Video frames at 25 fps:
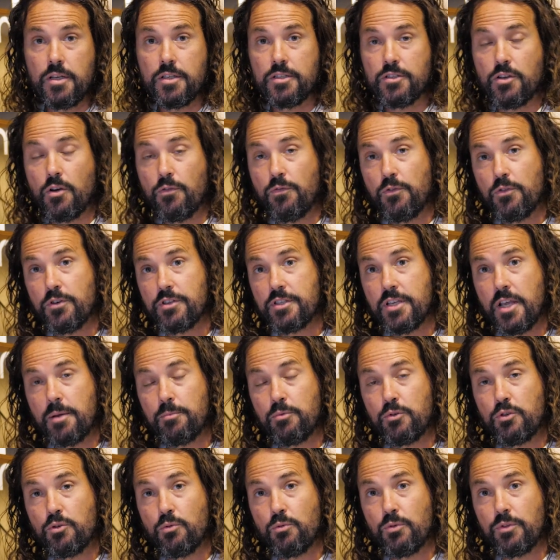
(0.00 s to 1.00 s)
So for
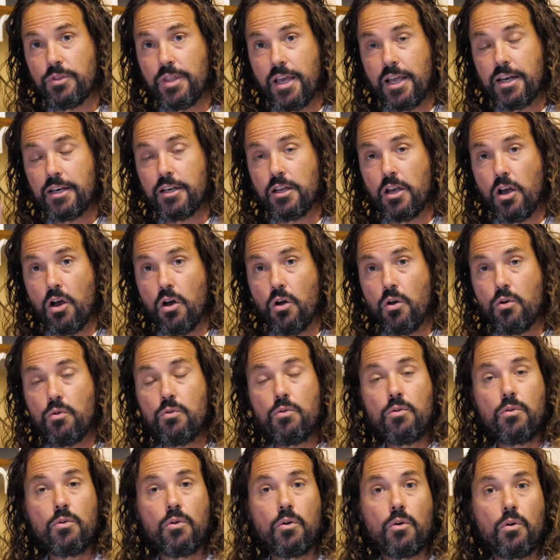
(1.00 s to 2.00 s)
example, you will then
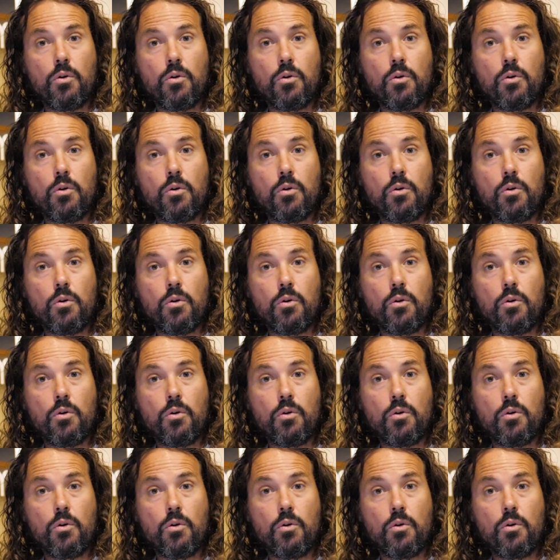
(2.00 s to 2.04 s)
go,